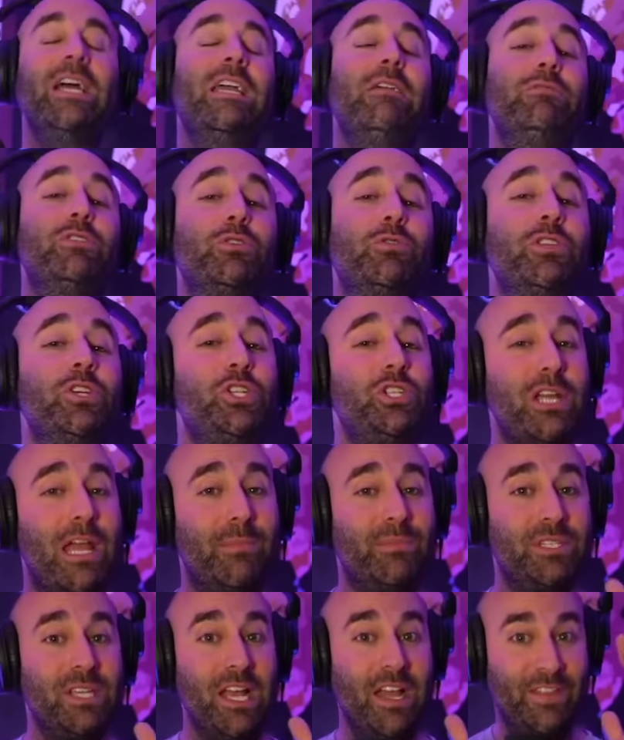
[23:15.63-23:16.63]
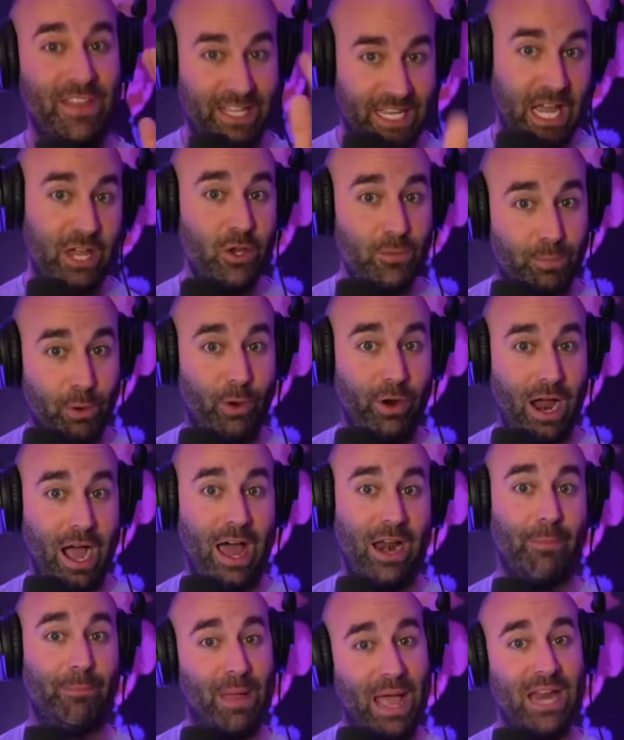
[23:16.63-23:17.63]
He was doing the shams that get you put
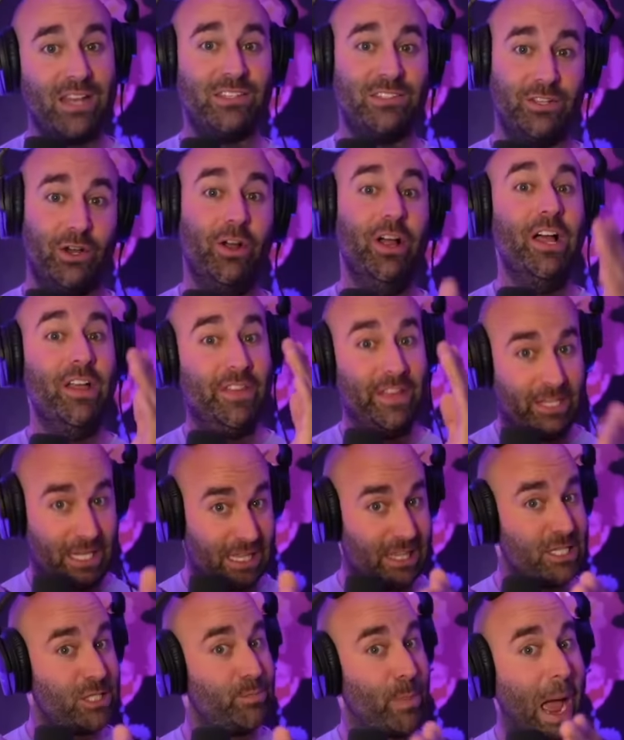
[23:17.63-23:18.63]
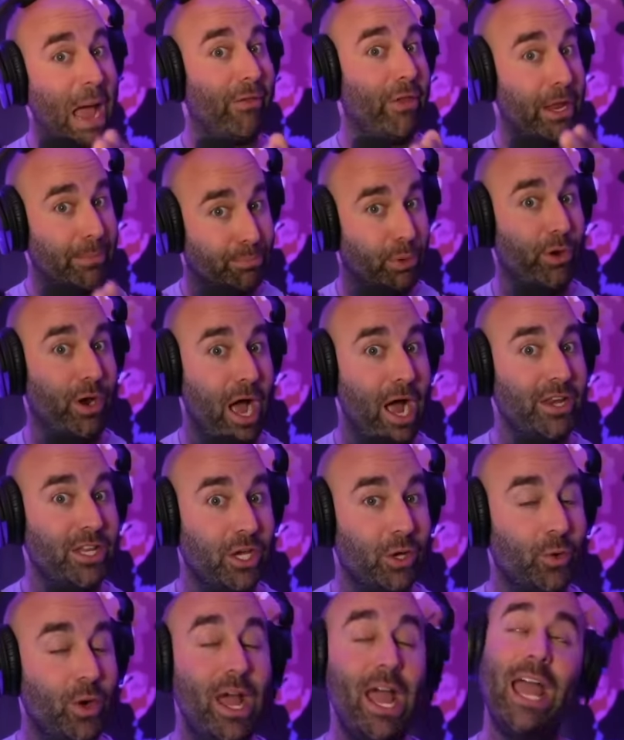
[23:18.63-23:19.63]
on a pedestal, that get the spotlight put on
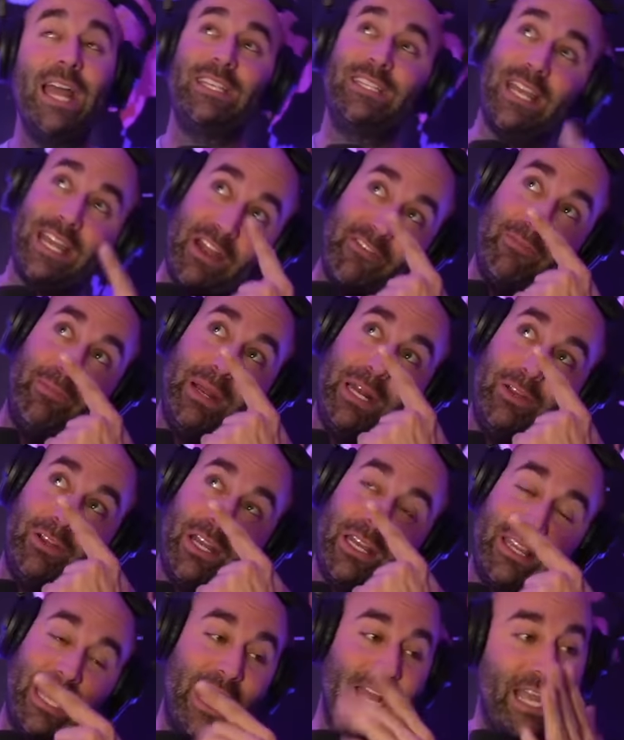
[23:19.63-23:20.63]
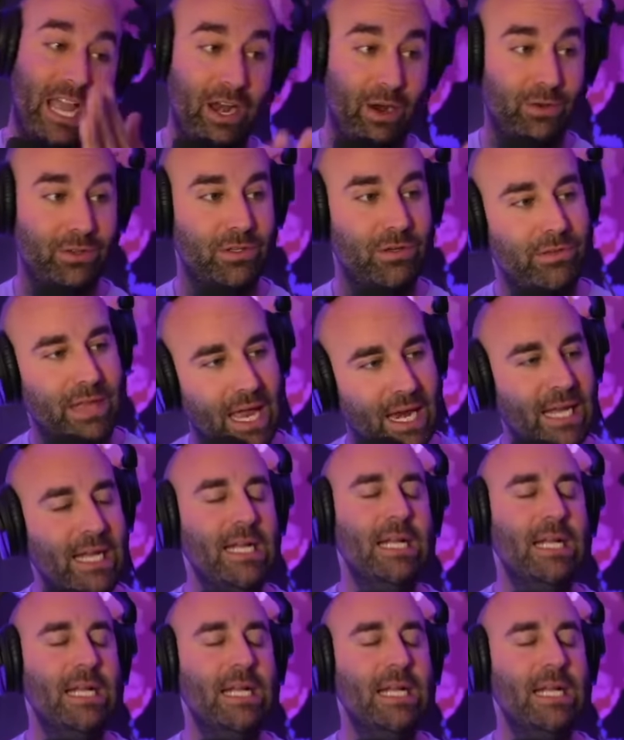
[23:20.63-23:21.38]
you and say, everybody, look at that guy. Don't do that.